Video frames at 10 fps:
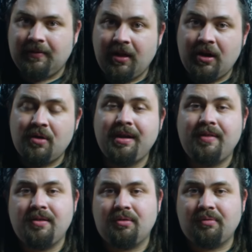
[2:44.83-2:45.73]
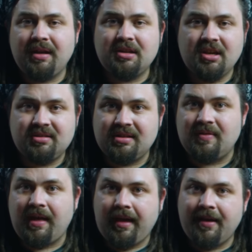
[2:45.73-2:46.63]
low and then readjusting
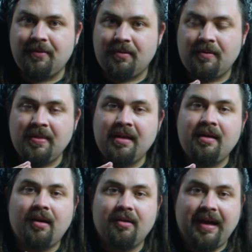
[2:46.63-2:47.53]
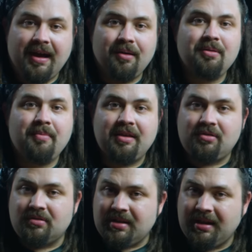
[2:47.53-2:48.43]
the angle of how the mics
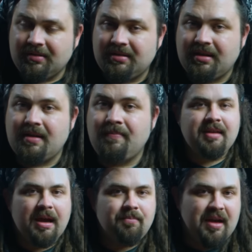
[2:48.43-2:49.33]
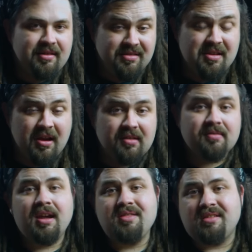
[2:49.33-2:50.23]
are tilted, kept that snare
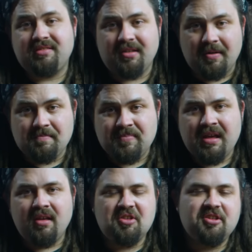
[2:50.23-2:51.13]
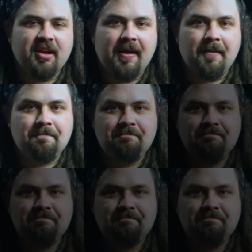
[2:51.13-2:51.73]
in the center. Let's check it out.